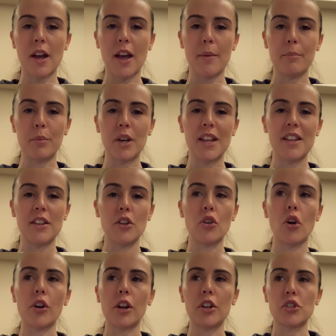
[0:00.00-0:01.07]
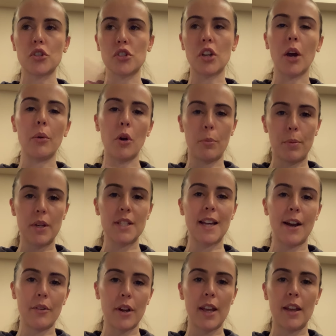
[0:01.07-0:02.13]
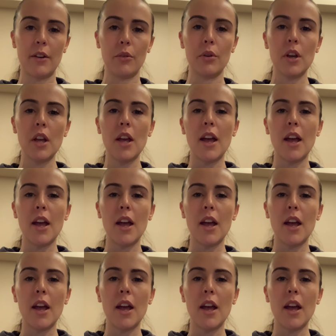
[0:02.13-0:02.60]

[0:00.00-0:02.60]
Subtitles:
but you're not going to just go up and down hill.